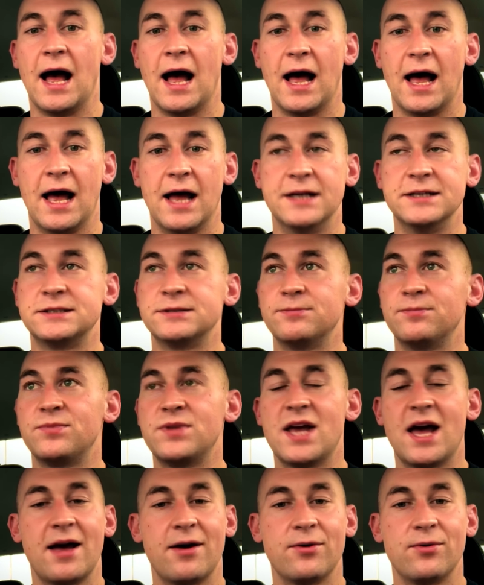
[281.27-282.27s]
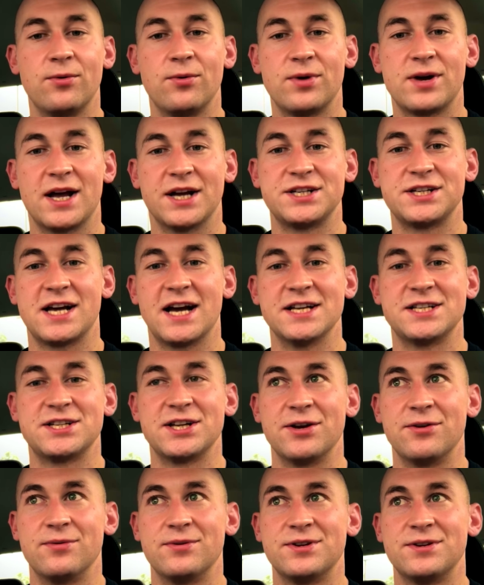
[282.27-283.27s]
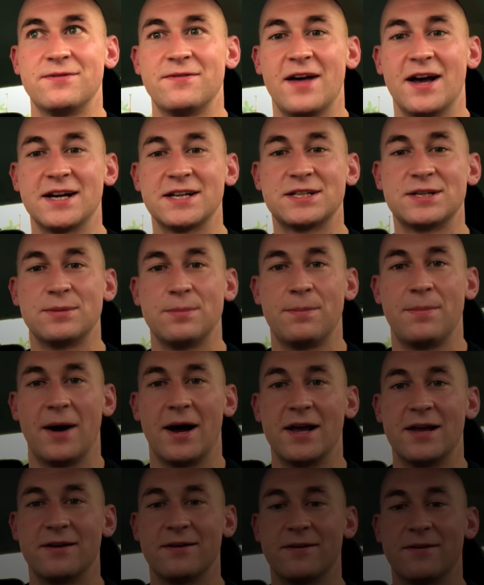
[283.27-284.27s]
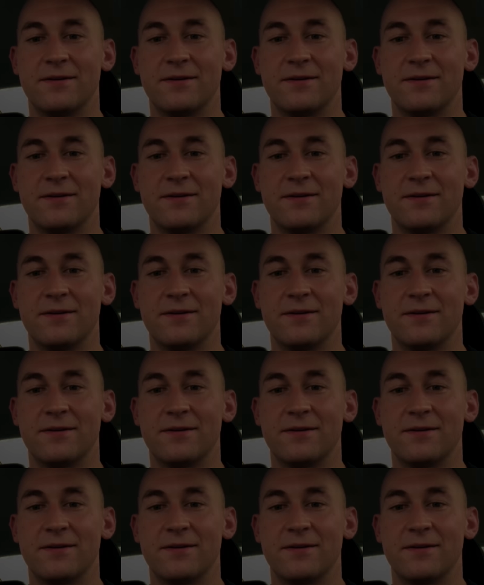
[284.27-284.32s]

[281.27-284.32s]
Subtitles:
And yeah, catch you guys soon. Thanks, bye.